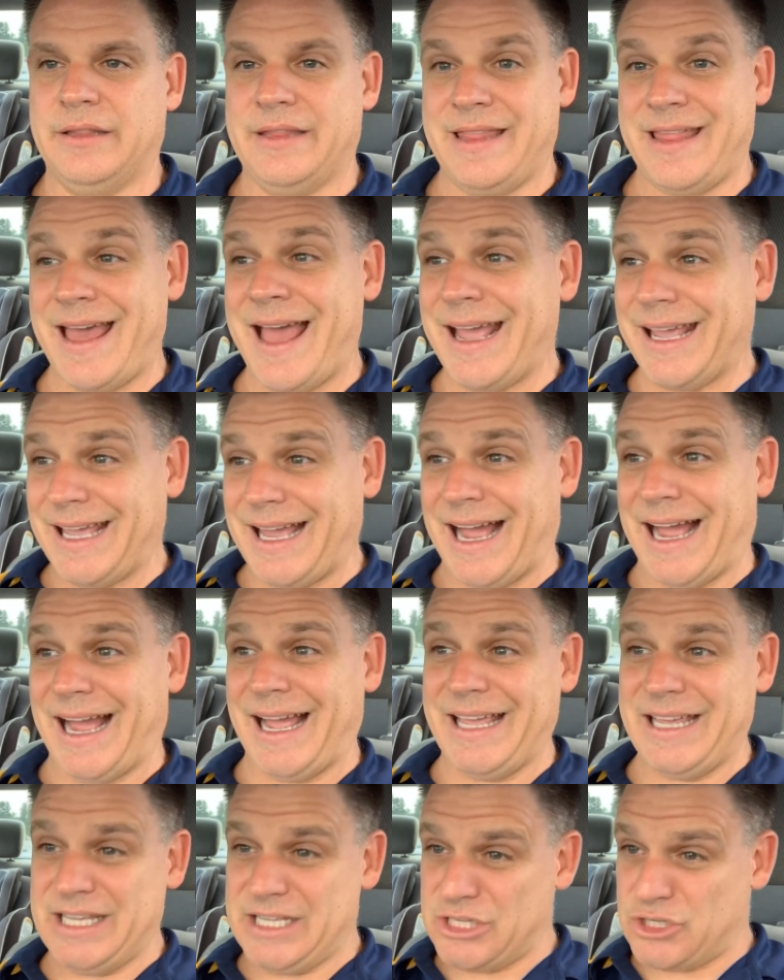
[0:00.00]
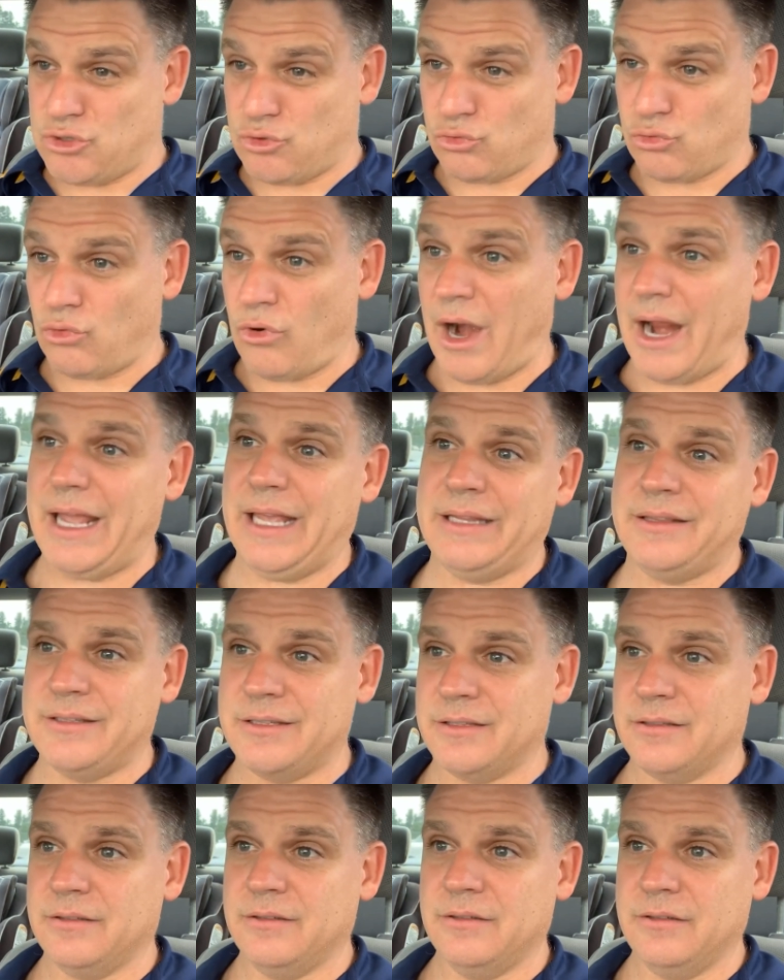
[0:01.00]
That guy is
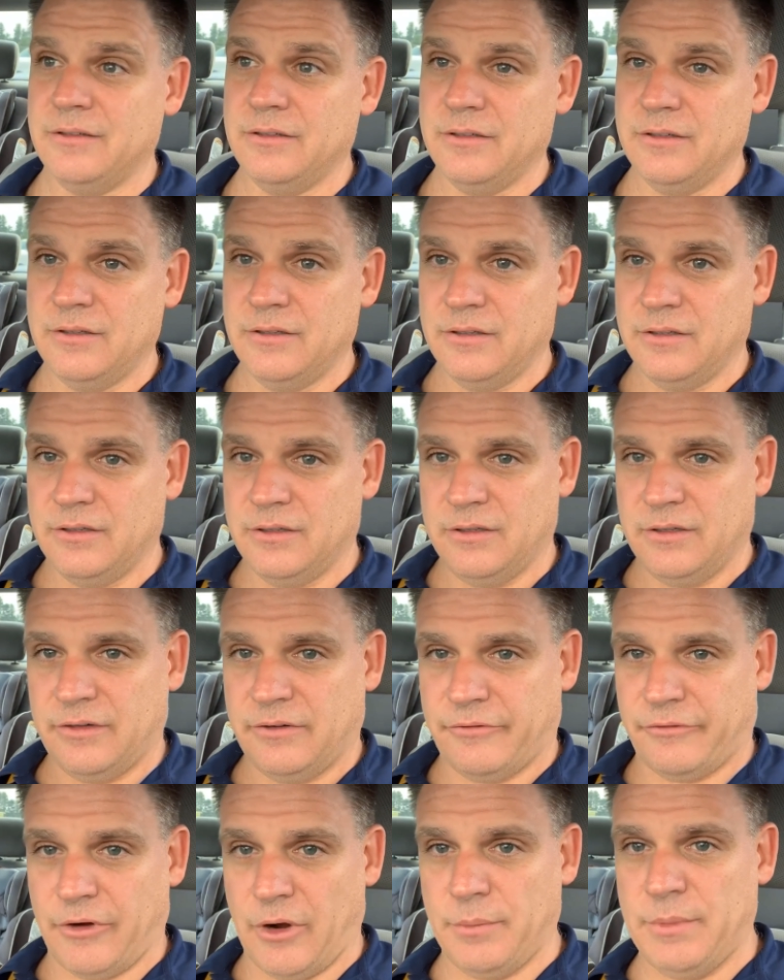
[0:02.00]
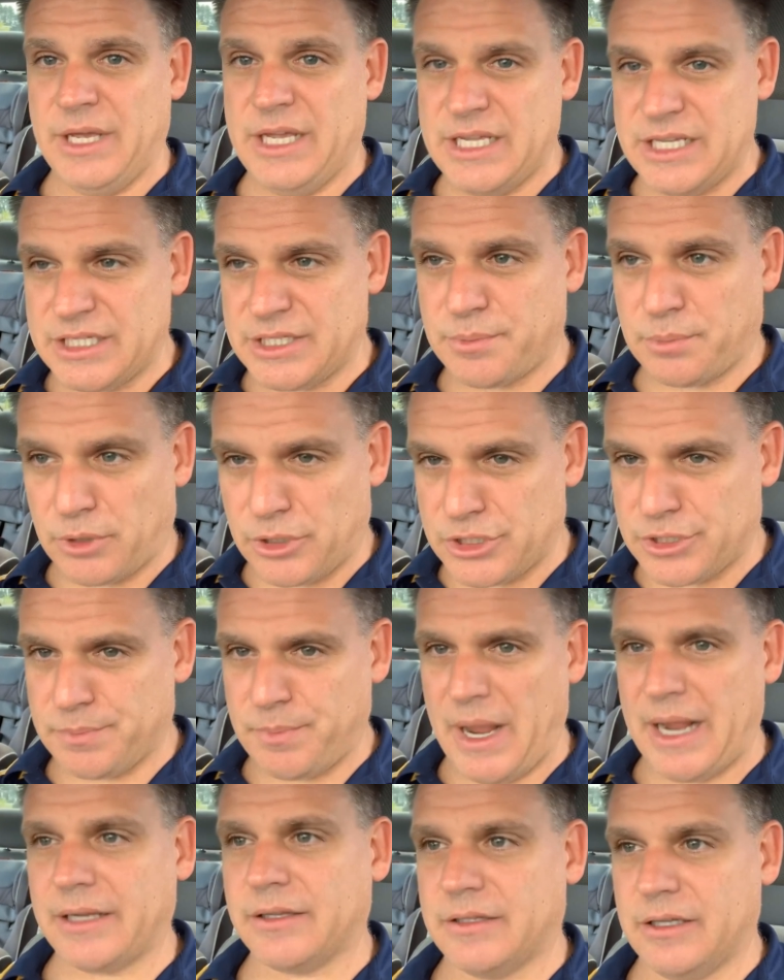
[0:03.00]
right from his
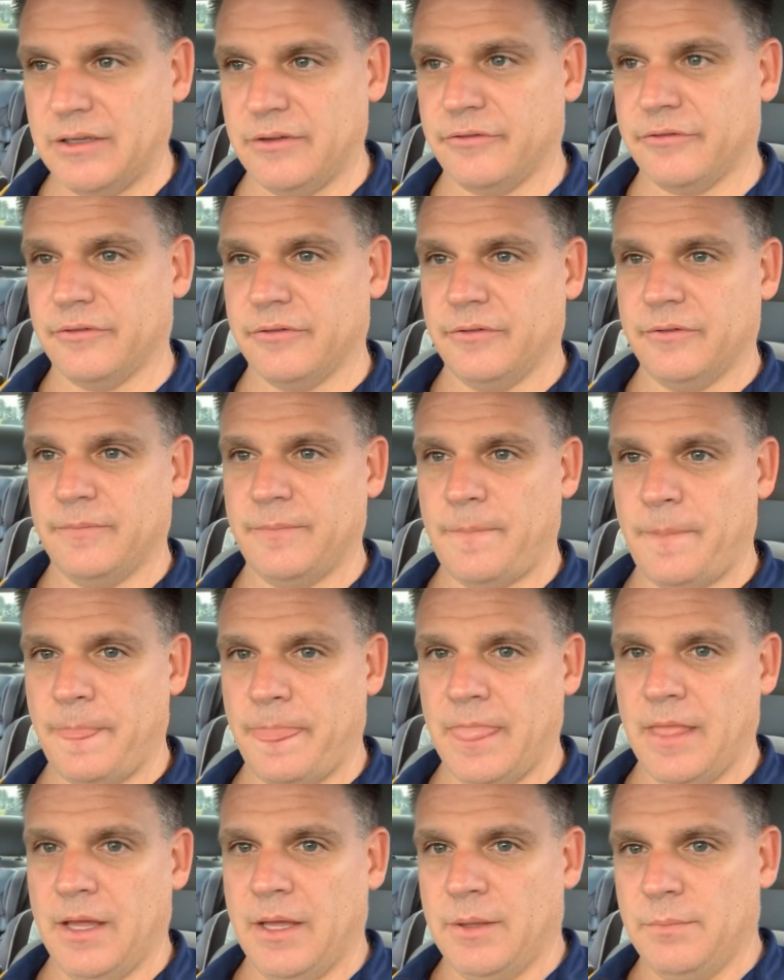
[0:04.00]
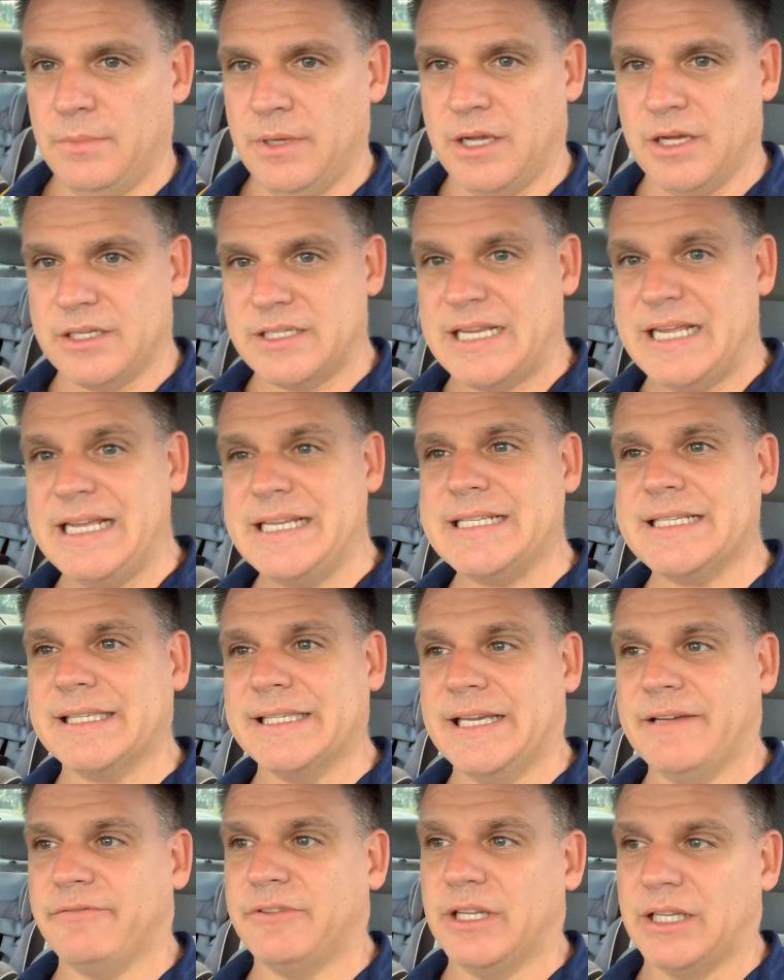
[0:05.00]
perspective, because he's
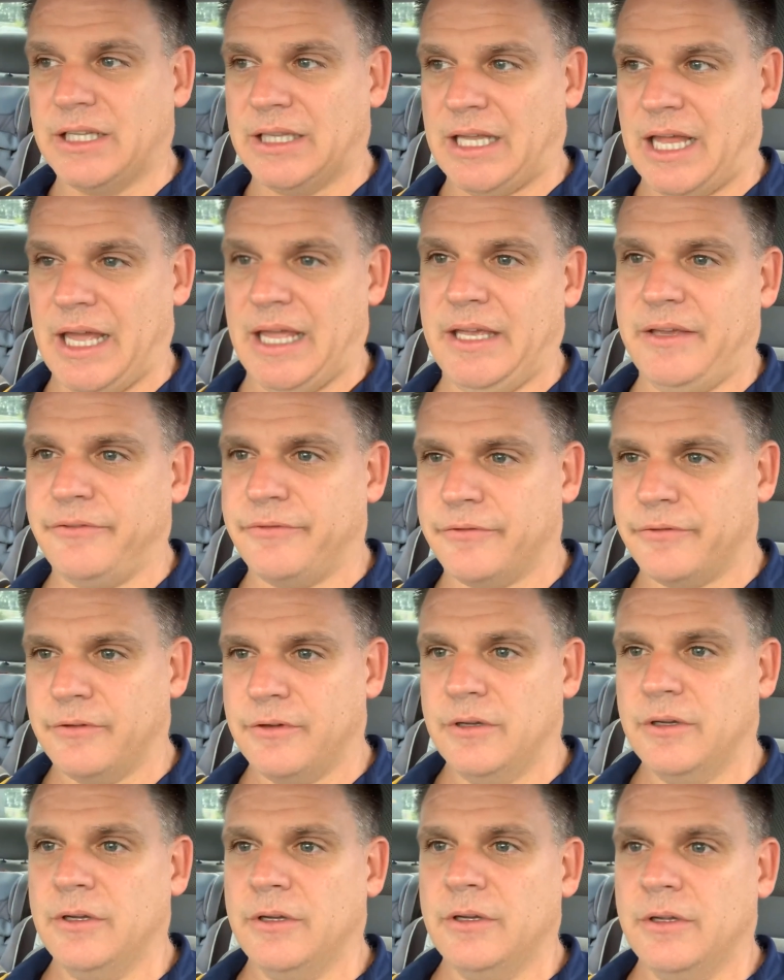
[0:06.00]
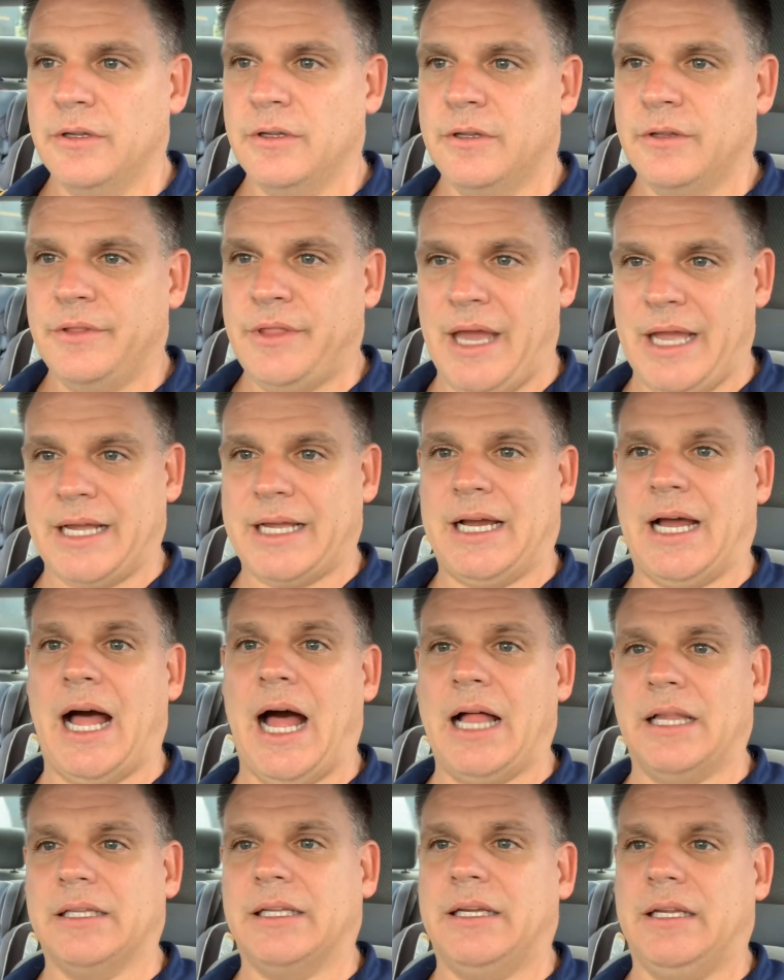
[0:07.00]
lived a life that
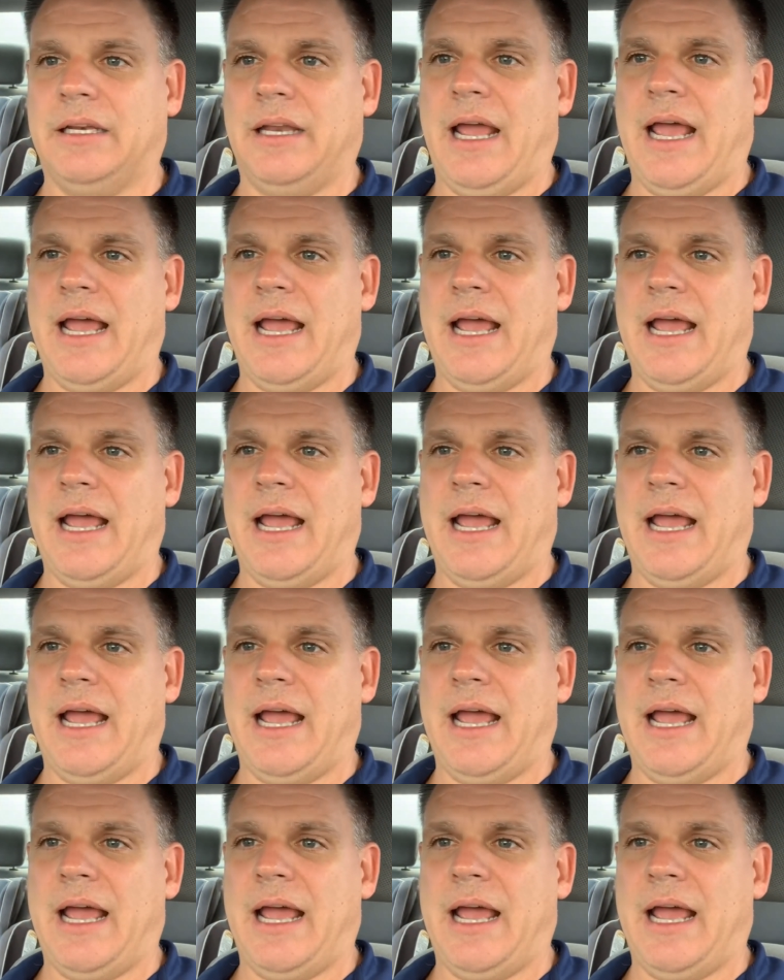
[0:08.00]
Colin